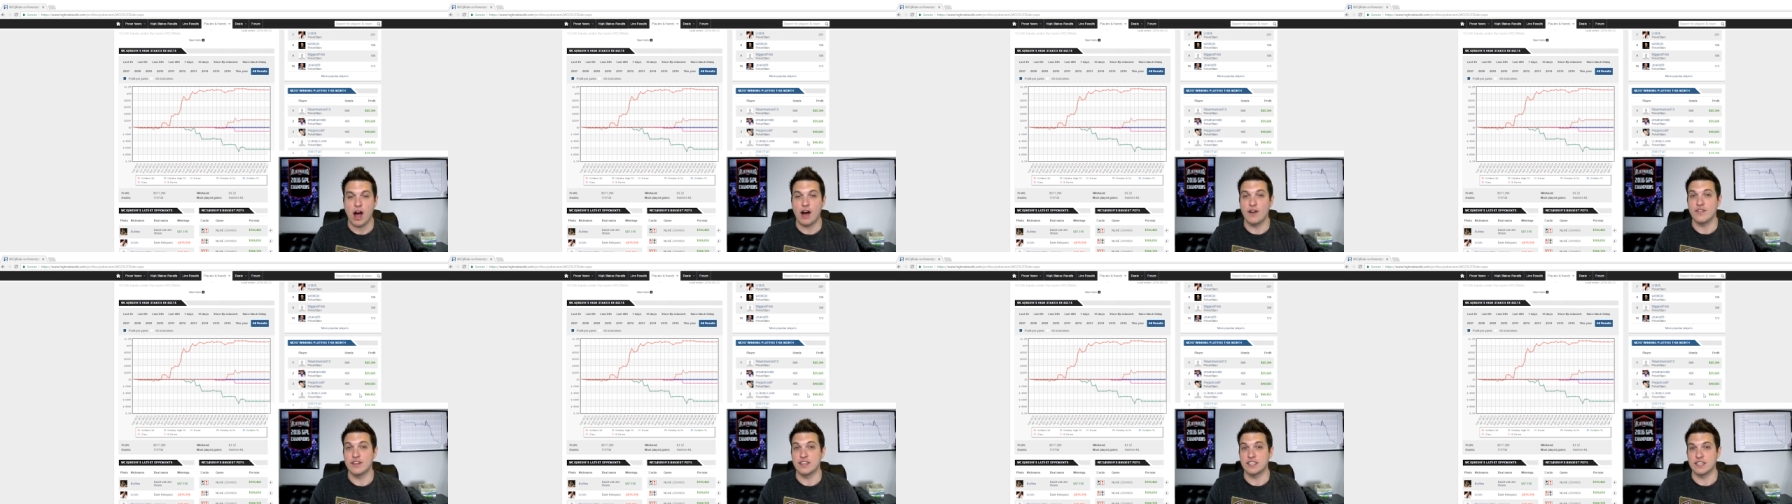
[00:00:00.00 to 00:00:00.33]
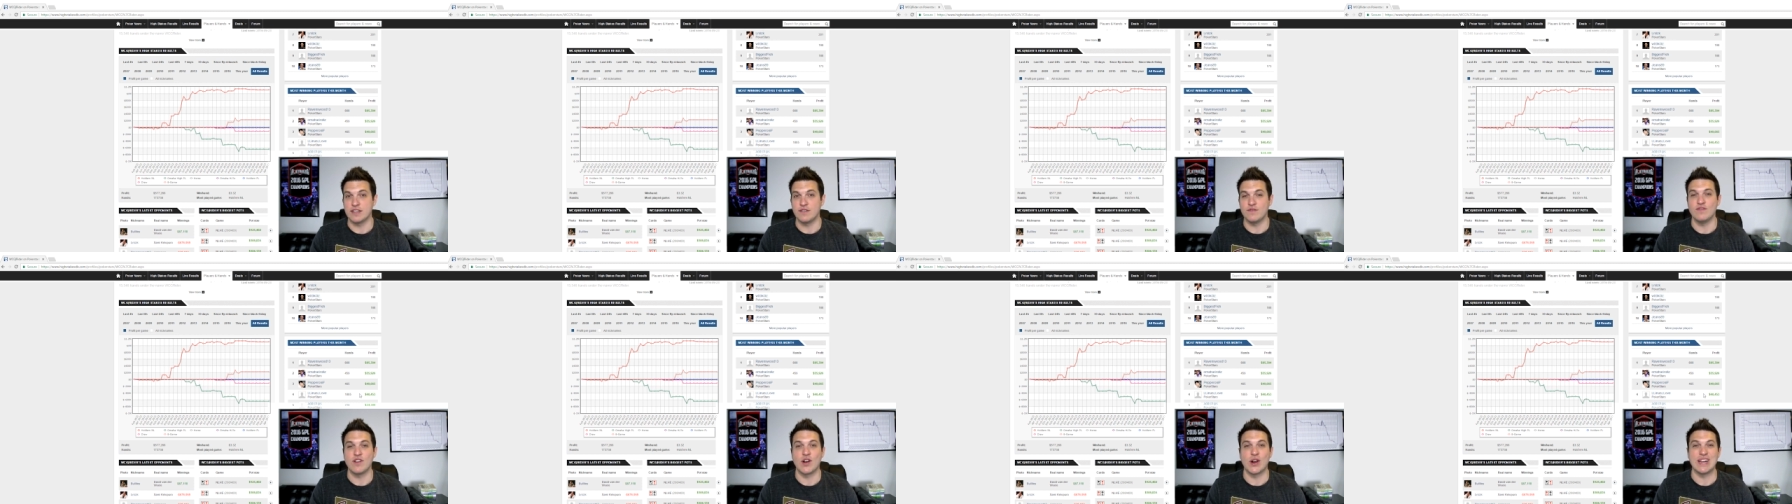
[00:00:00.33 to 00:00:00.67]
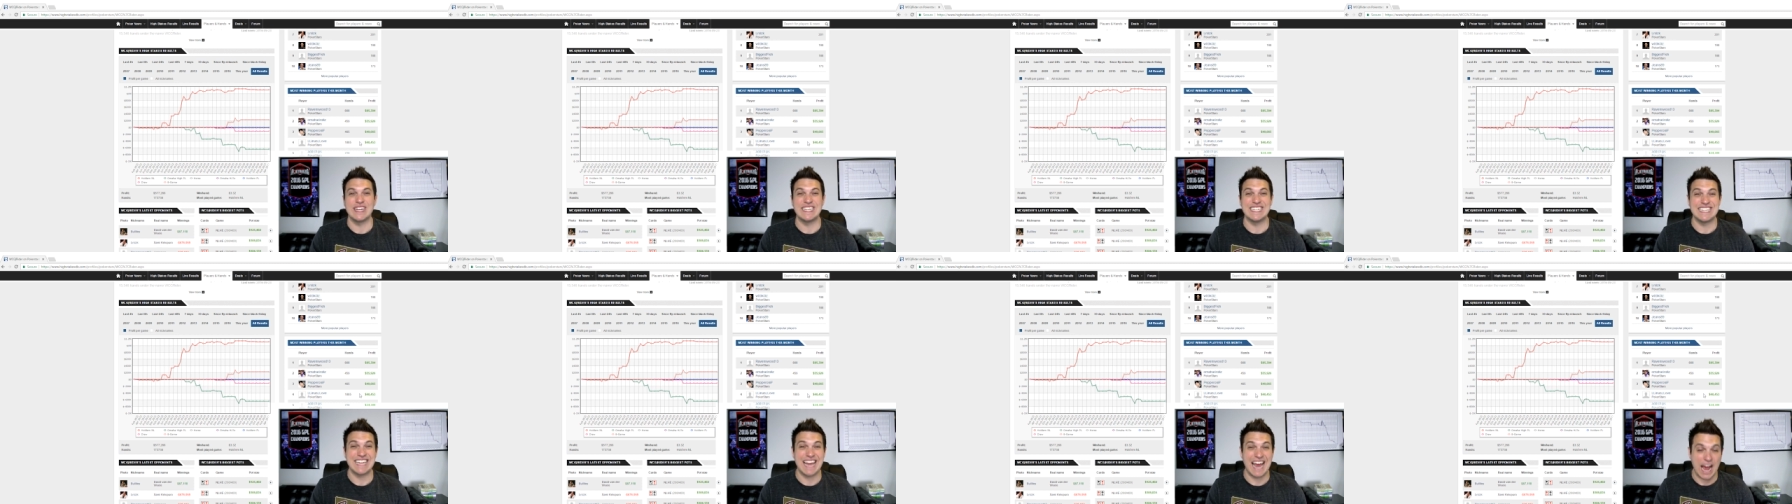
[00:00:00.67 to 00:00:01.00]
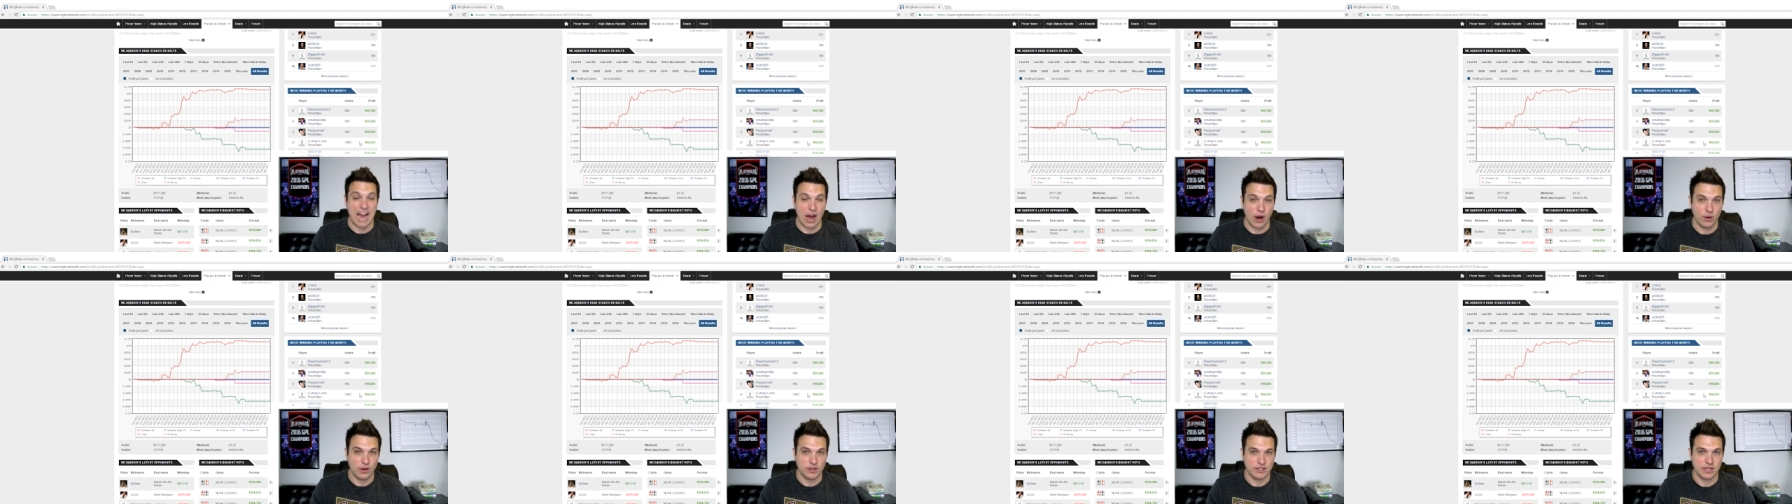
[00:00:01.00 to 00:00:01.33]
obviously very
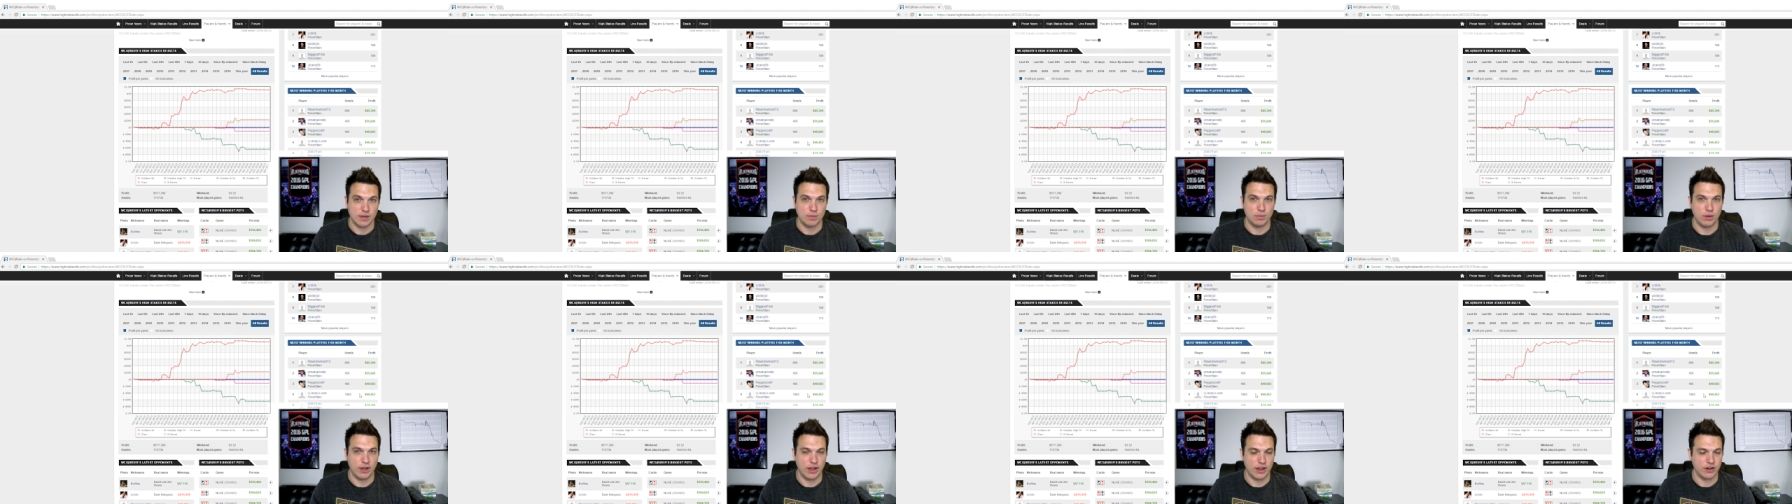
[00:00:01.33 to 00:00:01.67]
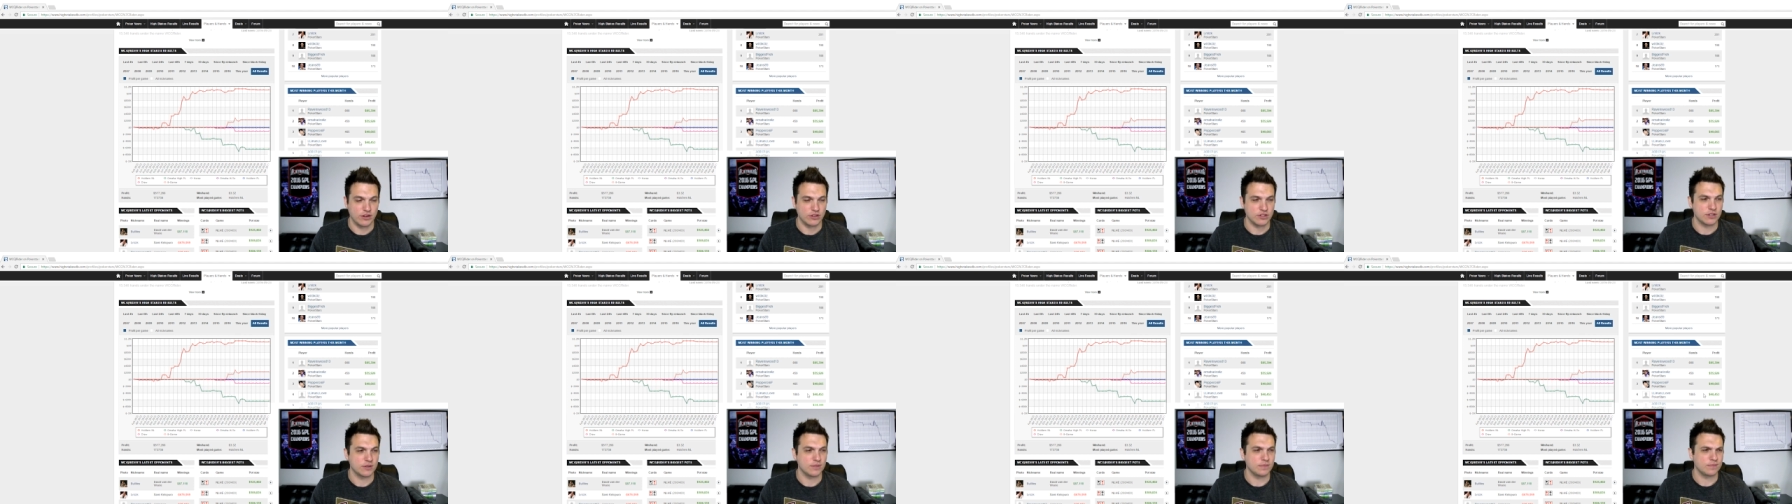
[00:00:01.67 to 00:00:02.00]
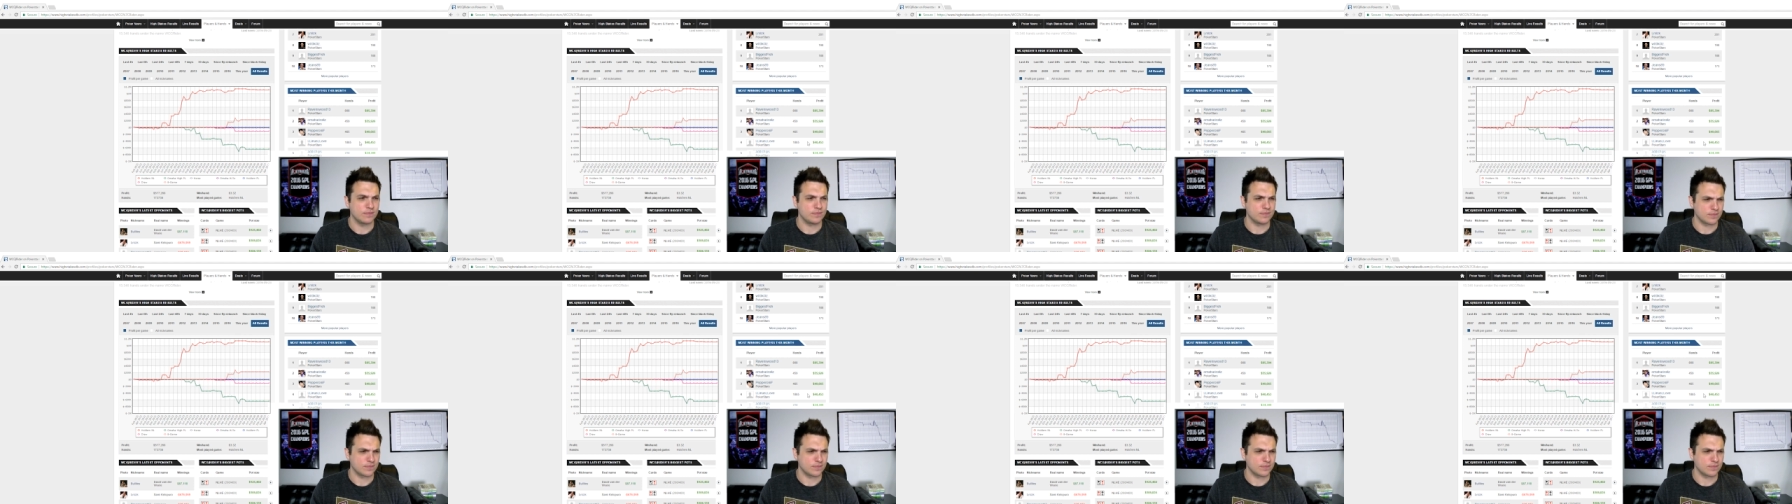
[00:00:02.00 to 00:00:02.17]
talented players.